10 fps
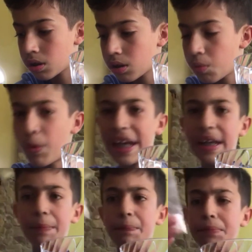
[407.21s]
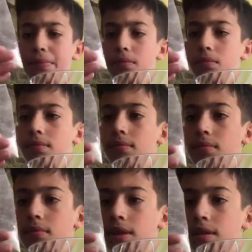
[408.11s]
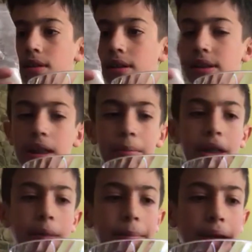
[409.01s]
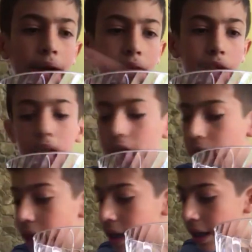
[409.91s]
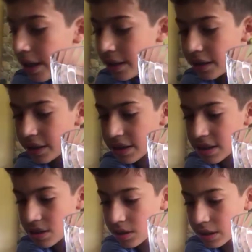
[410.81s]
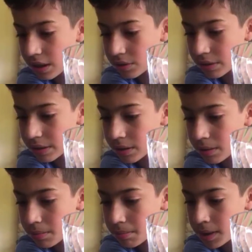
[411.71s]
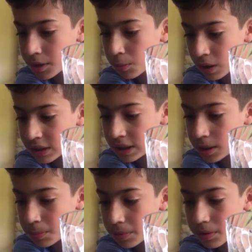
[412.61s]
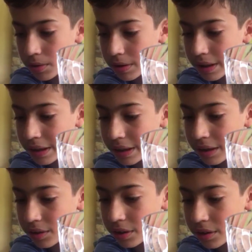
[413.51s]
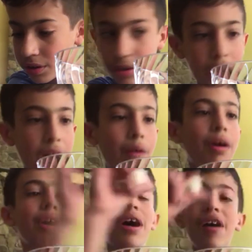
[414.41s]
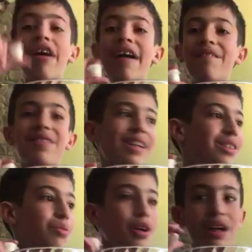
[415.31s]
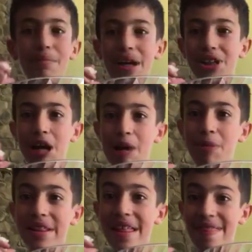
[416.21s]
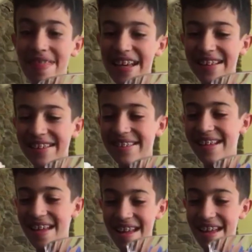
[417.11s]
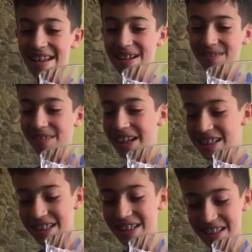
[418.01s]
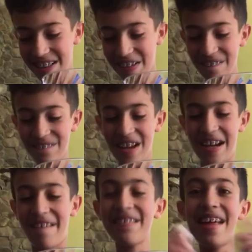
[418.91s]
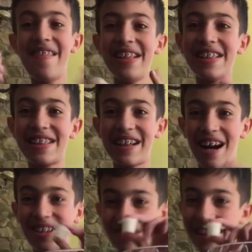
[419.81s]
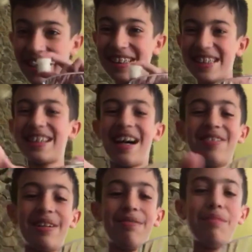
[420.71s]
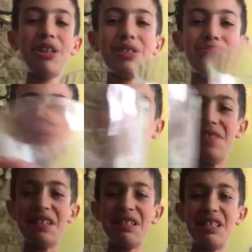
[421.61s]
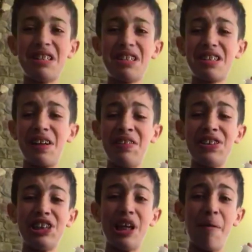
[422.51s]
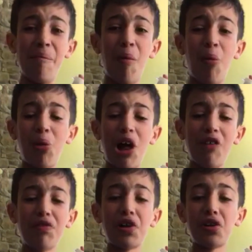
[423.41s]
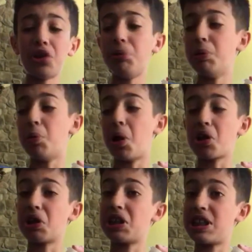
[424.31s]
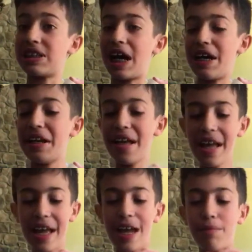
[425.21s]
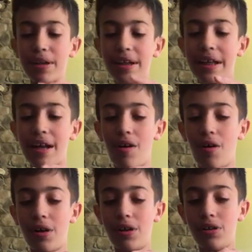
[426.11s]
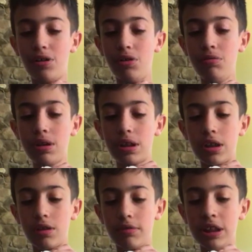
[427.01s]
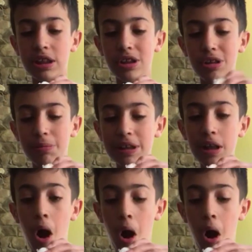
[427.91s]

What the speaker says: Wait, because I'm making powder. I think this is our colorant. Measure 1 teaspoon neon or glow. Okay, so we're gonna measure it with this right here. Okay, this is the colorant. This is the colorant. Let me move this disgusting bowl of glue and water to the side, and we're gonna get our glue colorant and open it.